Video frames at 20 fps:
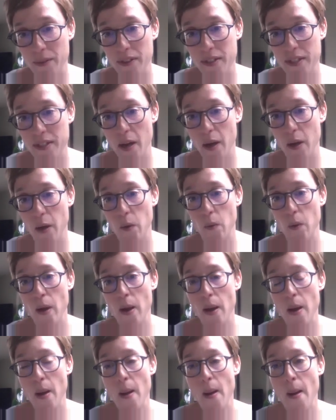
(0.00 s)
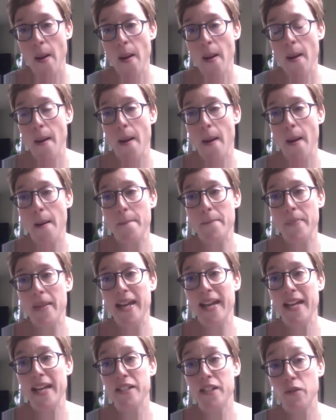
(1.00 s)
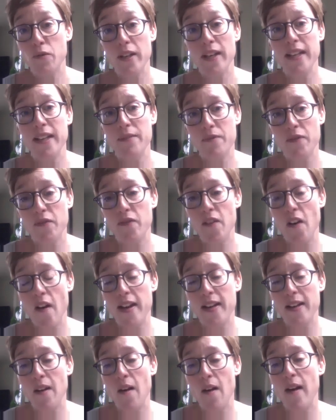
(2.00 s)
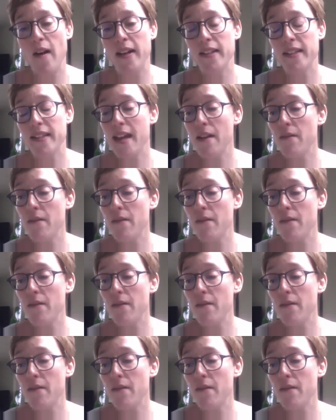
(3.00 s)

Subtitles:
So it's a really fine line.